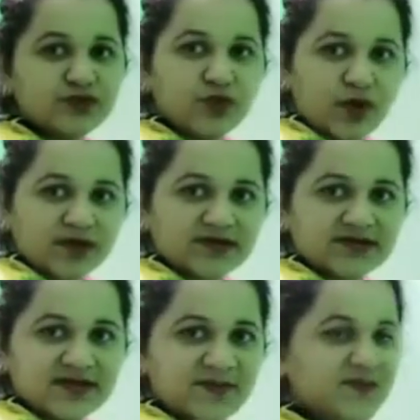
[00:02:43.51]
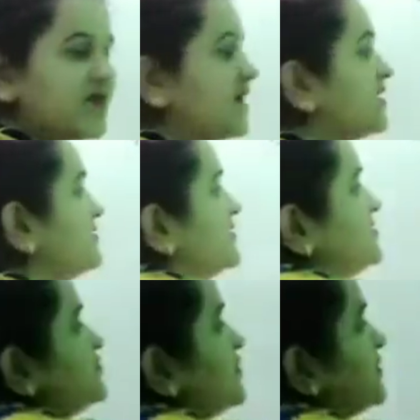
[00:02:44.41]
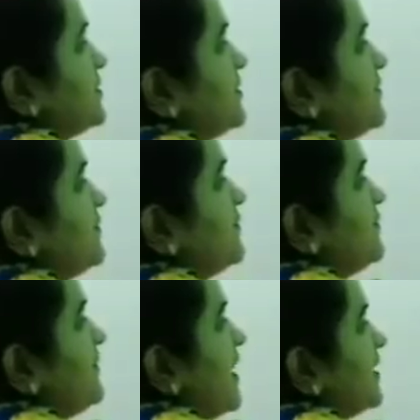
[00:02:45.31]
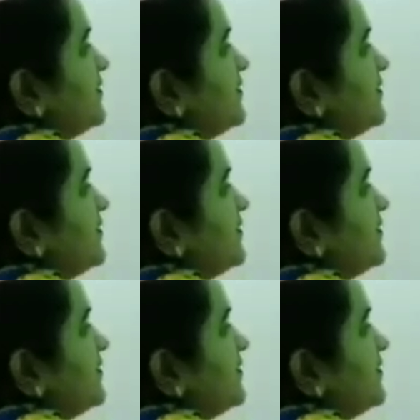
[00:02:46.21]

to what? Yes children, 5.